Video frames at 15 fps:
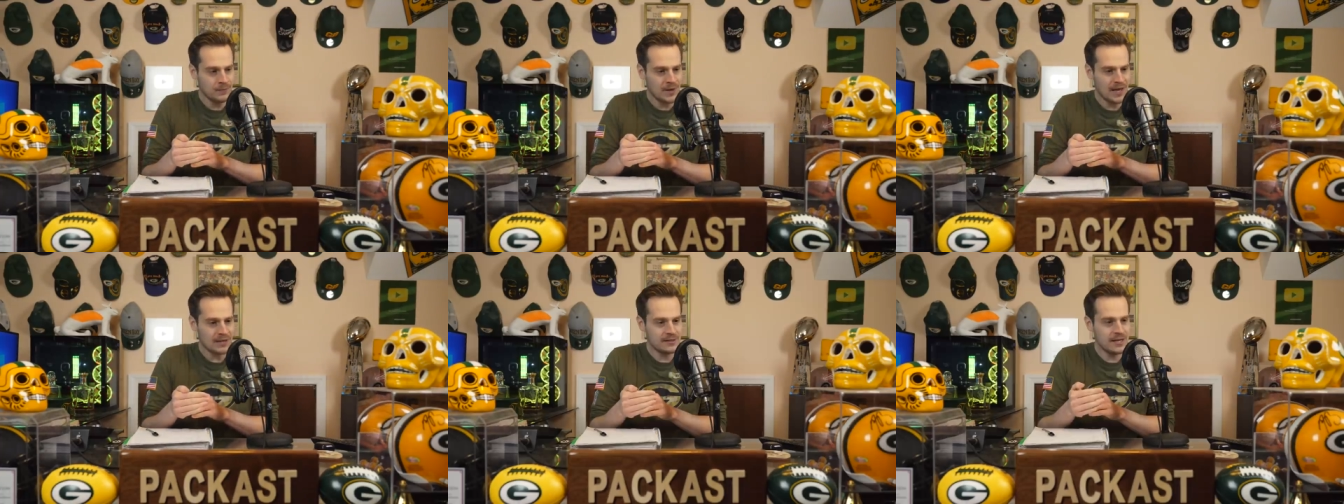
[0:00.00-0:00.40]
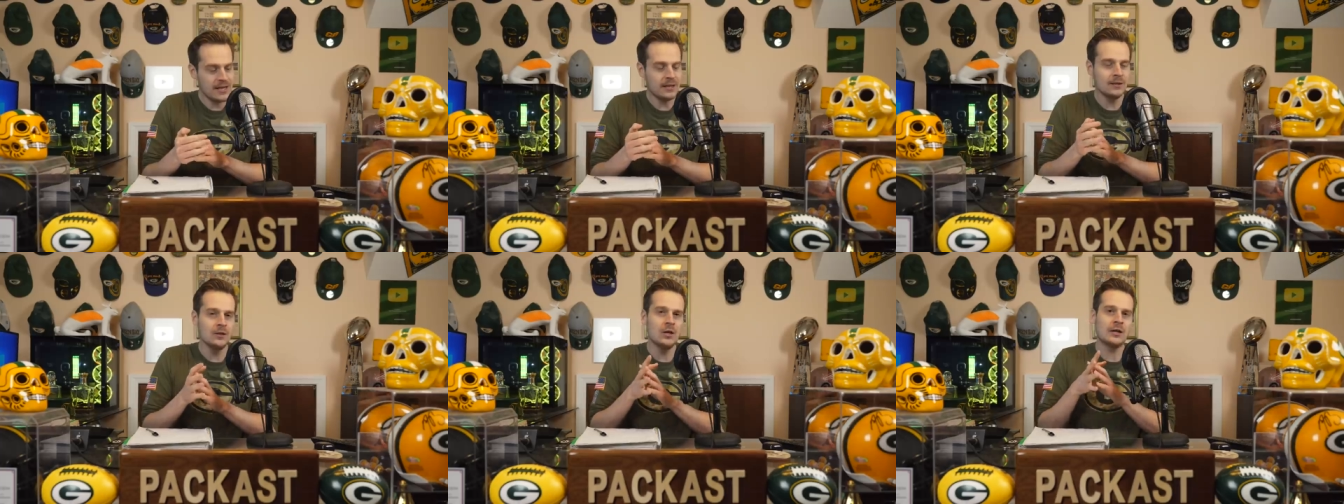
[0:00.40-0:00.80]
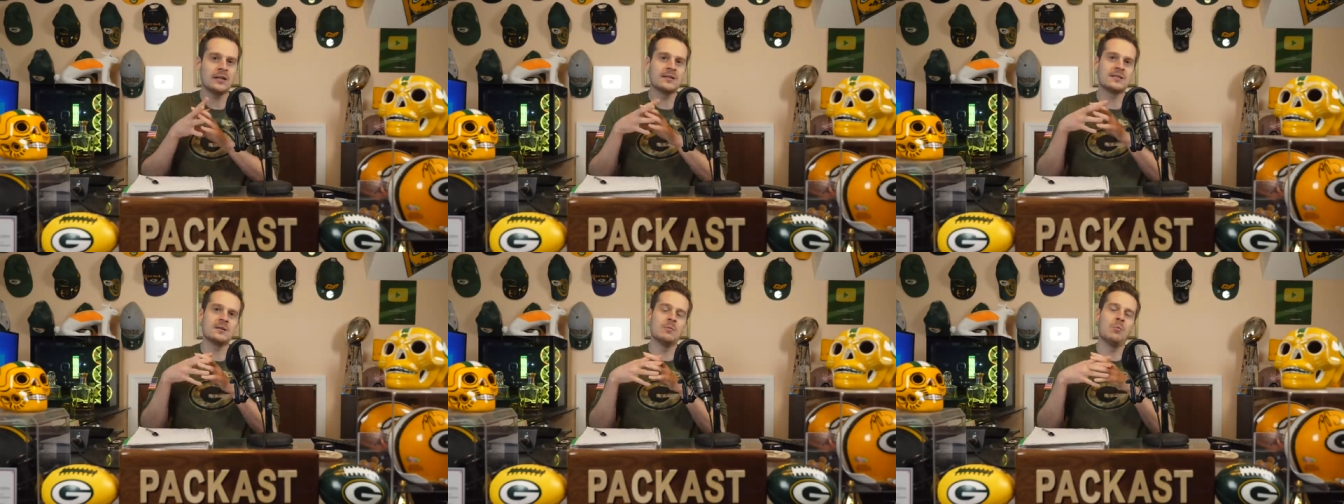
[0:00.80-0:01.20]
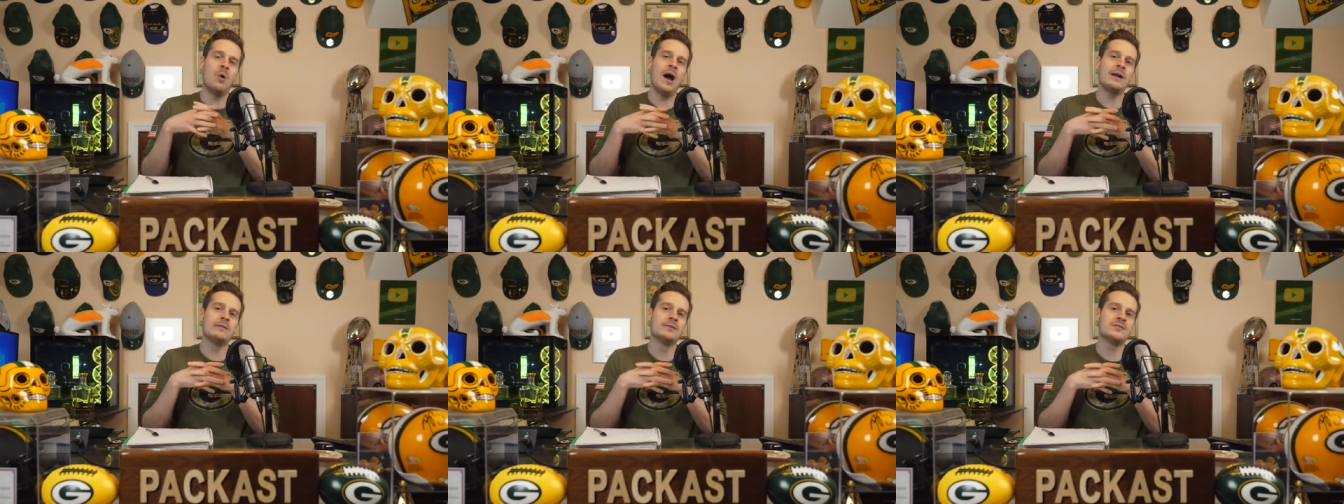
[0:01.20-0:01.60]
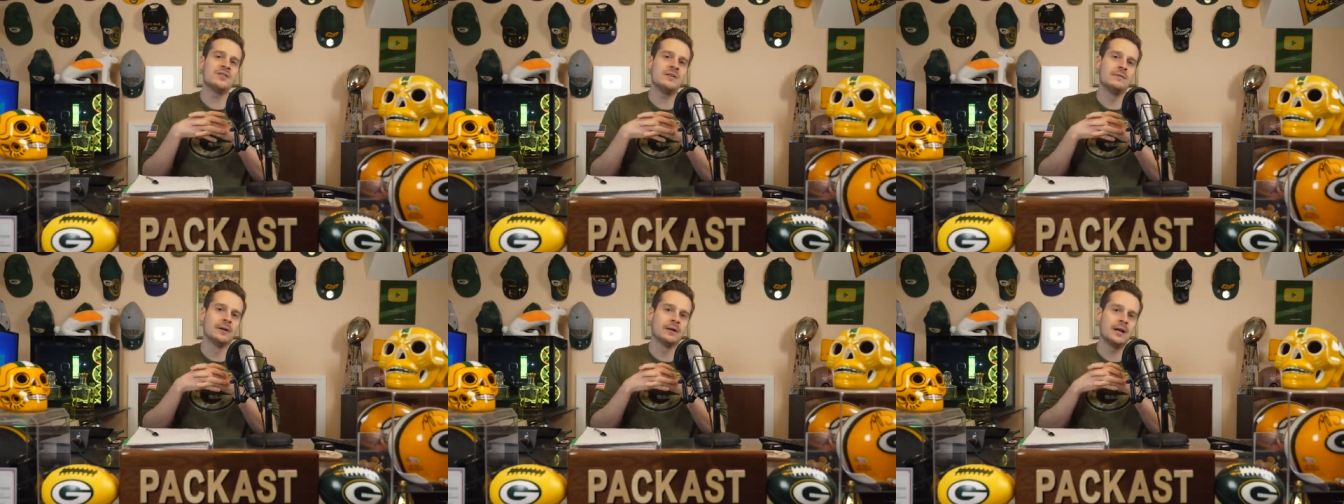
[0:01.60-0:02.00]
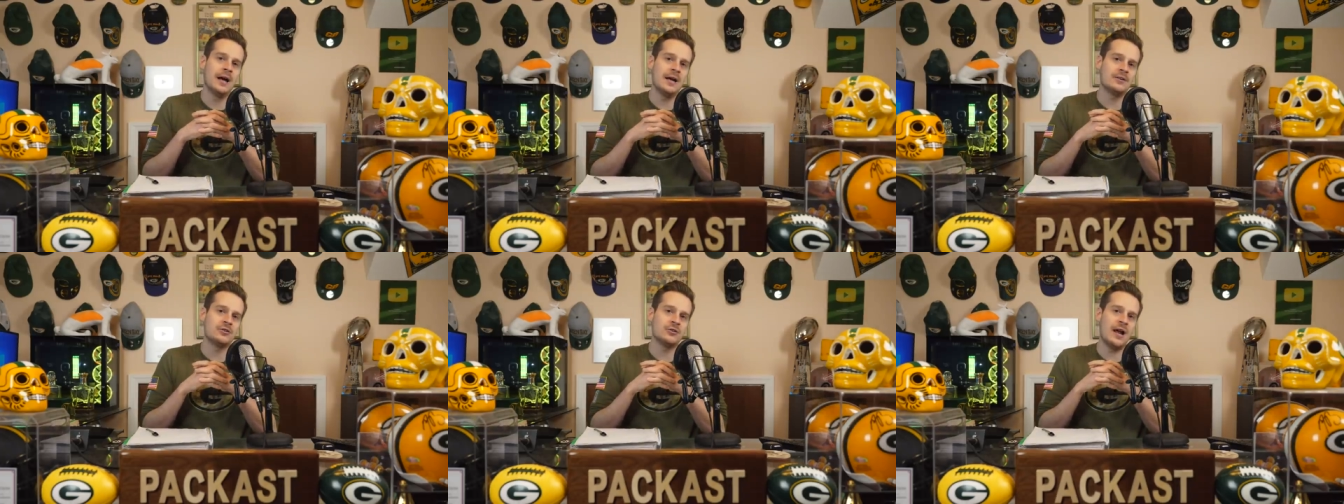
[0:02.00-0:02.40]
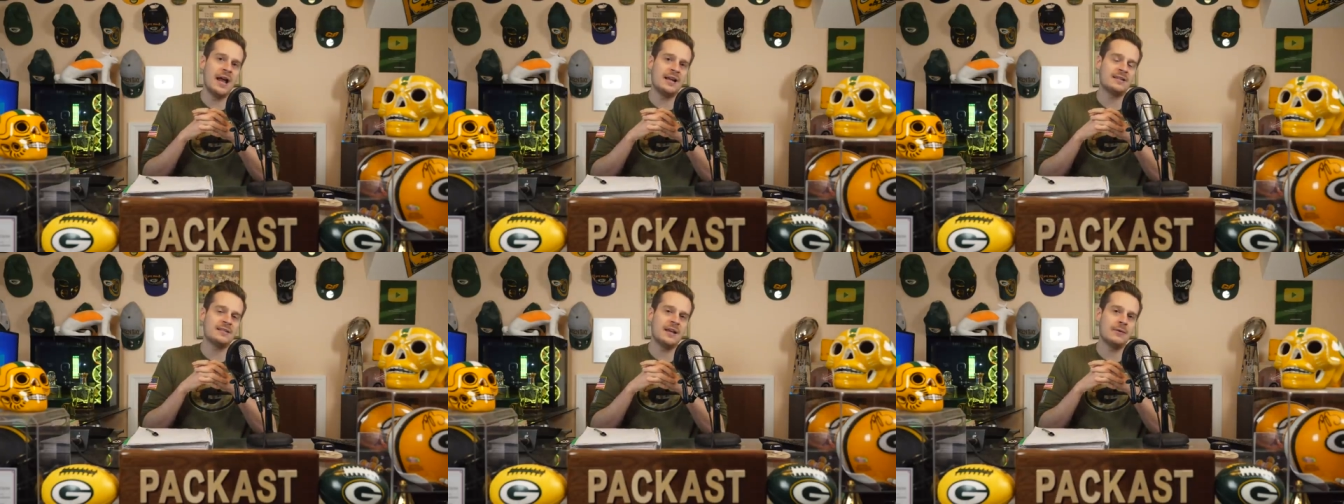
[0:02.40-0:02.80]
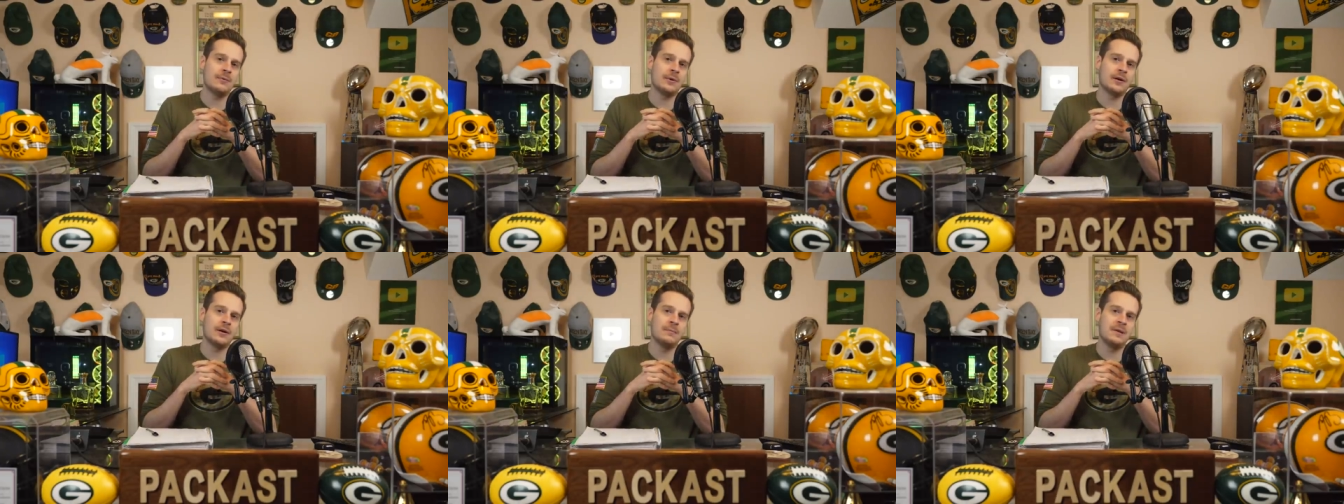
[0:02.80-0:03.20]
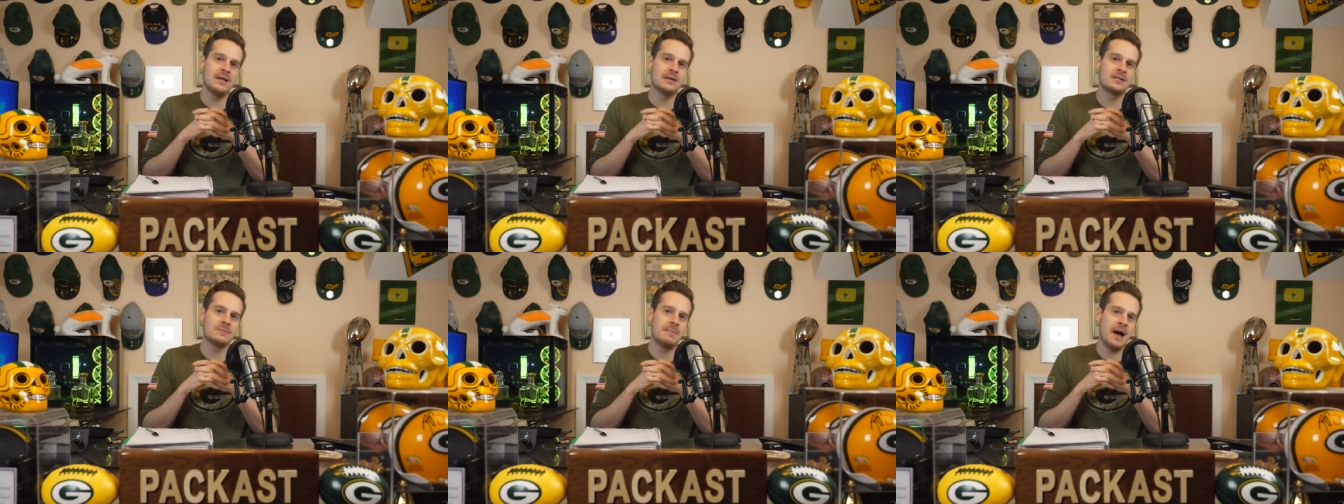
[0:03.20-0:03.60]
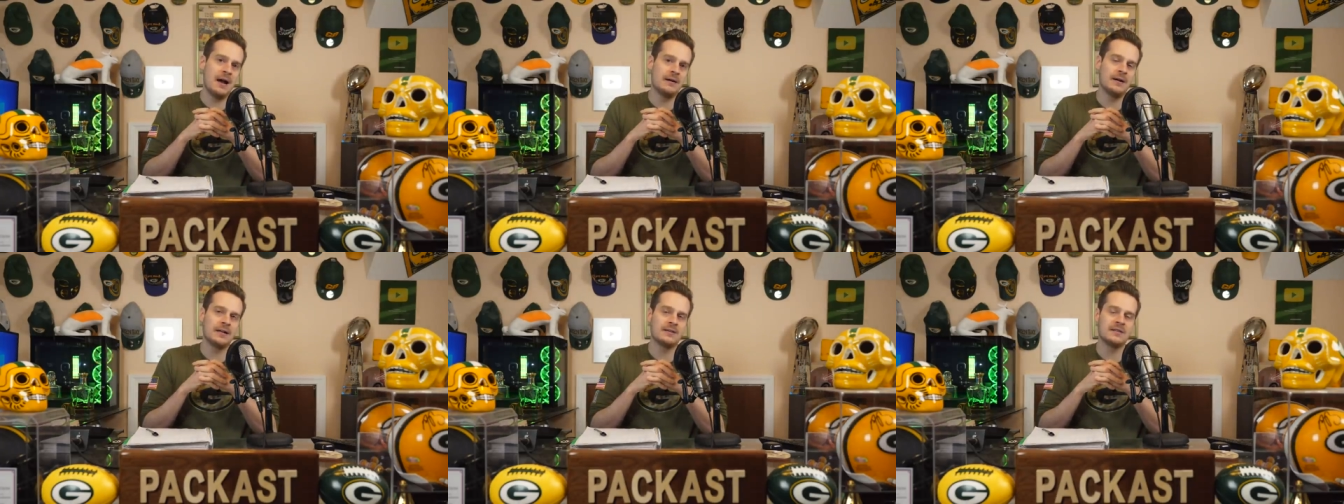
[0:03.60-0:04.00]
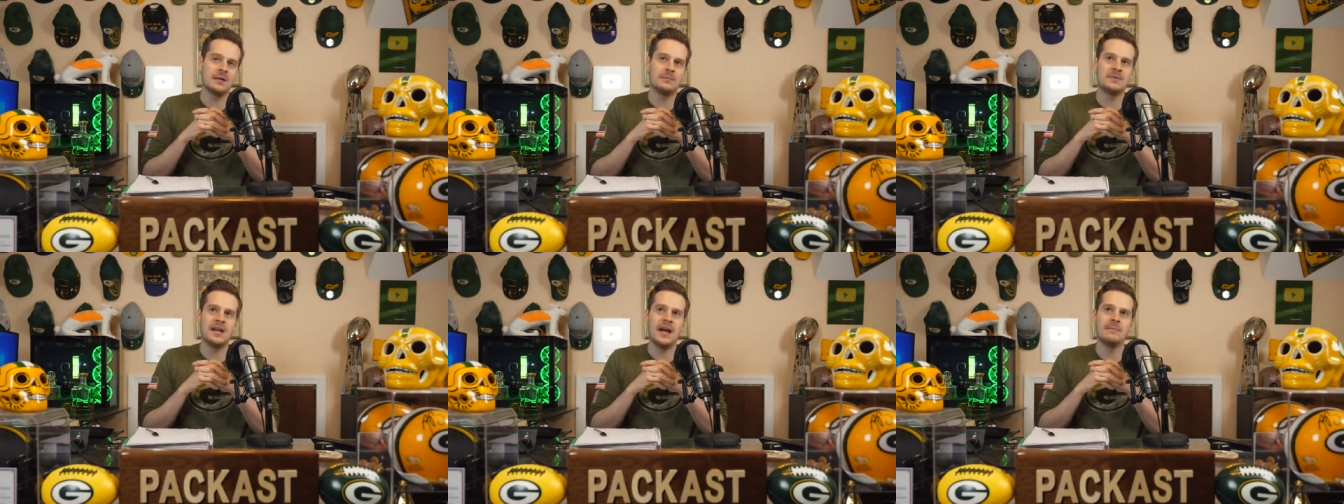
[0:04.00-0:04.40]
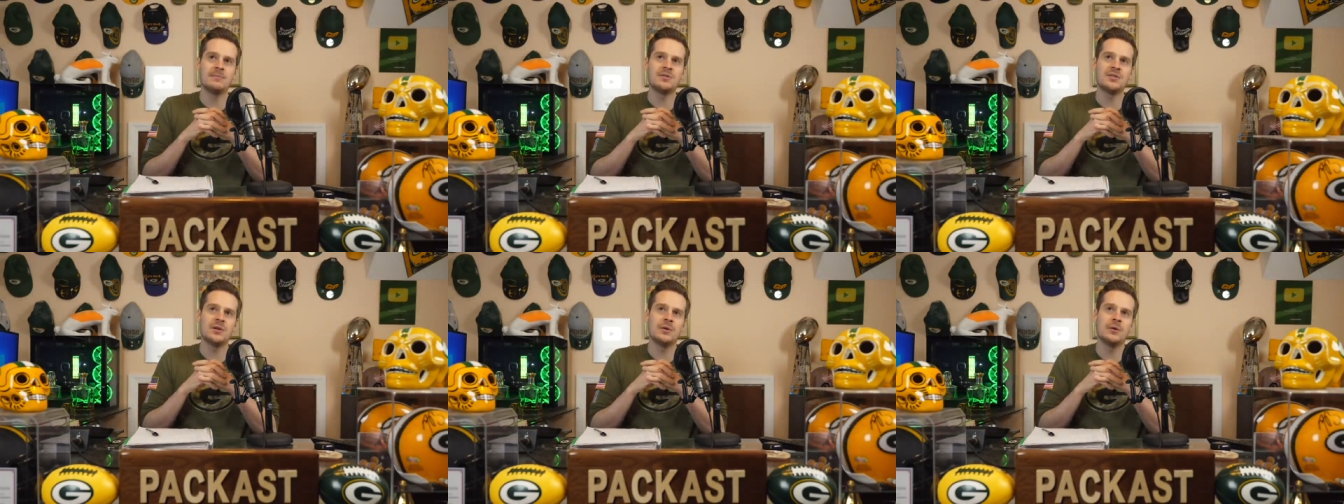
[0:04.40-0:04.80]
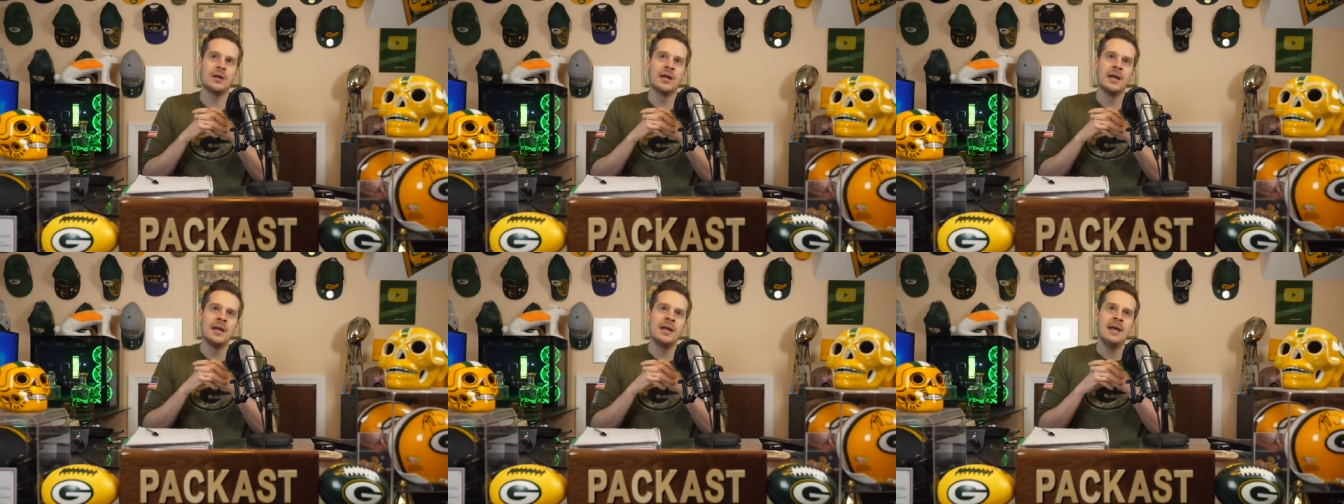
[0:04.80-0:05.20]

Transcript: and take a look at some wide receiver contracts that were going to be expiring sometime soon.